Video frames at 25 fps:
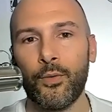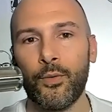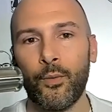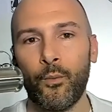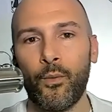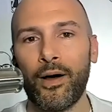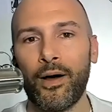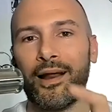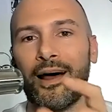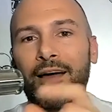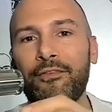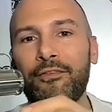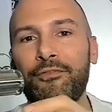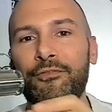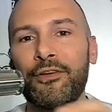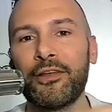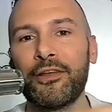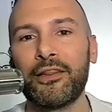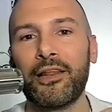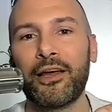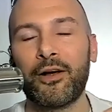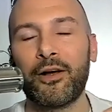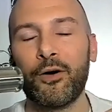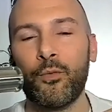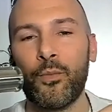When I feel
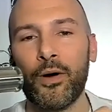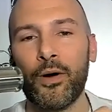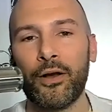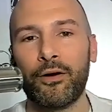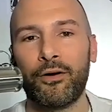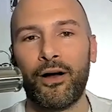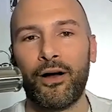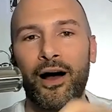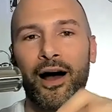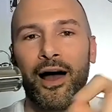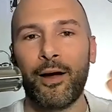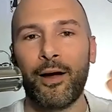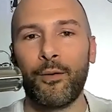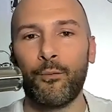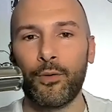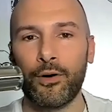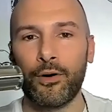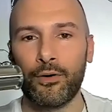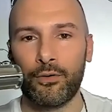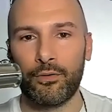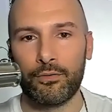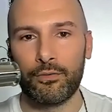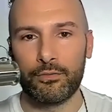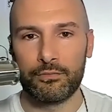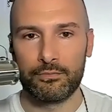like a winner, I
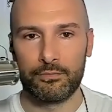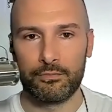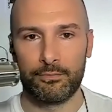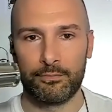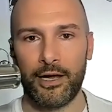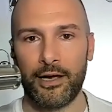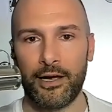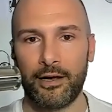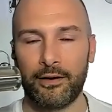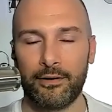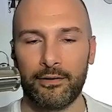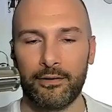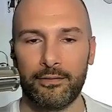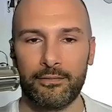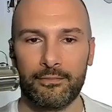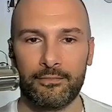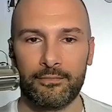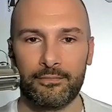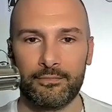will blank.